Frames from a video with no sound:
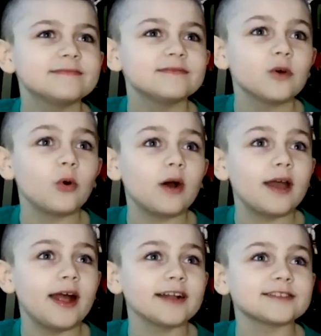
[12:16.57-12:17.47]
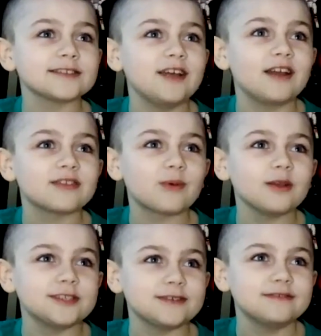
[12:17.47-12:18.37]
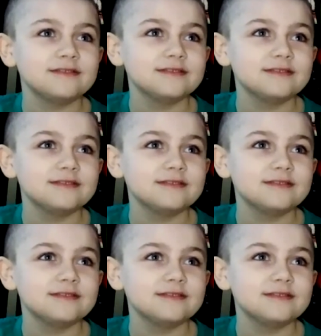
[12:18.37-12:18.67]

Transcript: No, I actually got his question.